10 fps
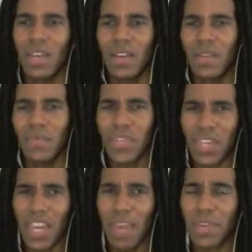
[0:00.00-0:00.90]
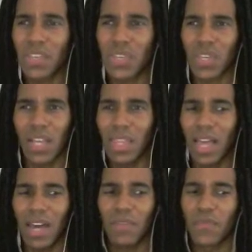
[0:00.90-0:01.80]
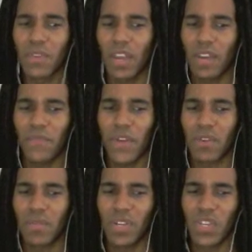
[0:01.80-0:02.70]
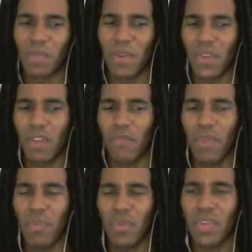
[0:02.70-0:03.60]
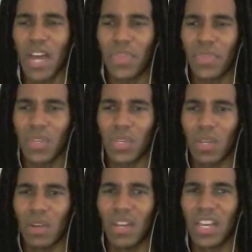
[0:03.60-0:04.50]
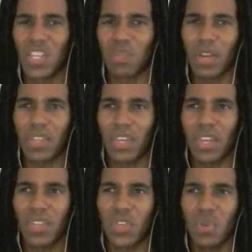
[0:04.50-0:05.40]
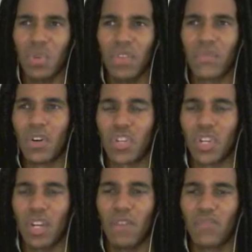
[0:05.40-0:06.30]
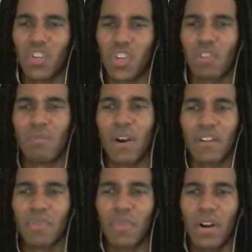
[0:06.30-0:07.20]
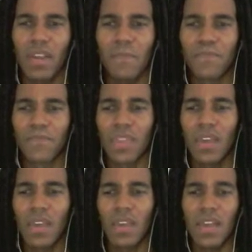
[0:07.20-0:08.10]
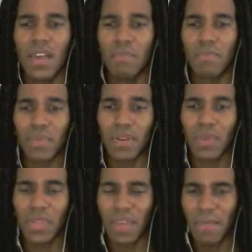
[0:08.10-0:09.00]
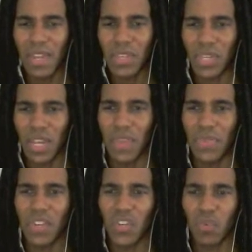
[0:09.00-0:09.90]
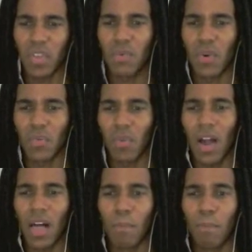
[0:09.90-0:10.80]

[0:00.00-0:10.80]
this game gets a lot of unfair criticism, I think, from people who got this expecting a 2D version of traditional Mario Party. But what they made instead, I think, is really worthwhile.